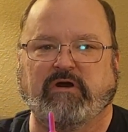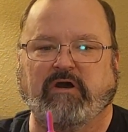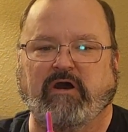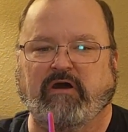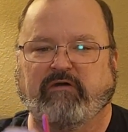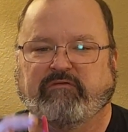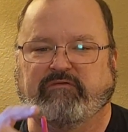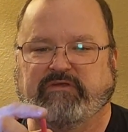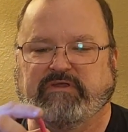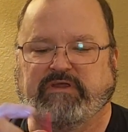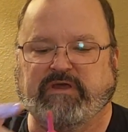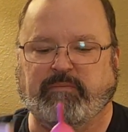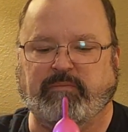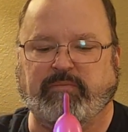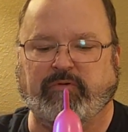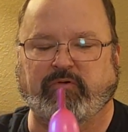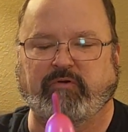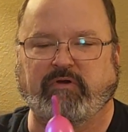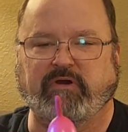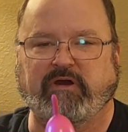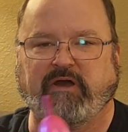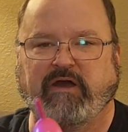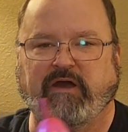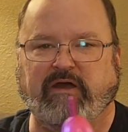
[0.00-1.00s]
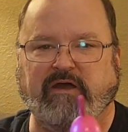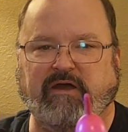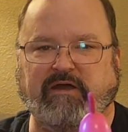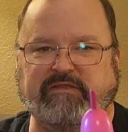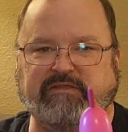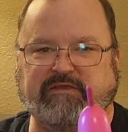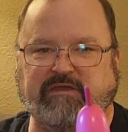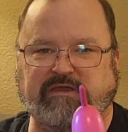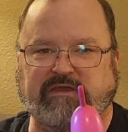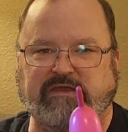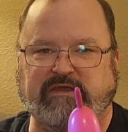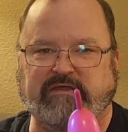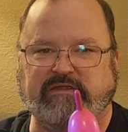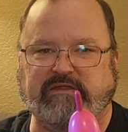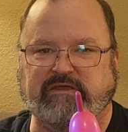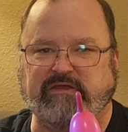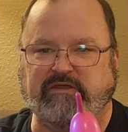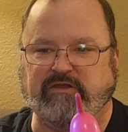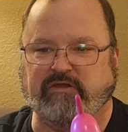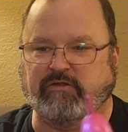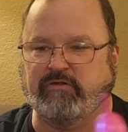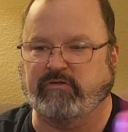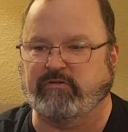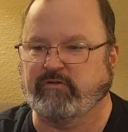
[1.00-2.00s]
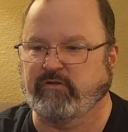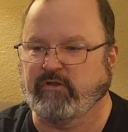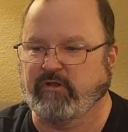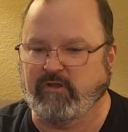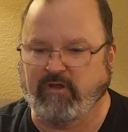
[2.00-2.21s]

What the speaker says: of a nipple at the end here,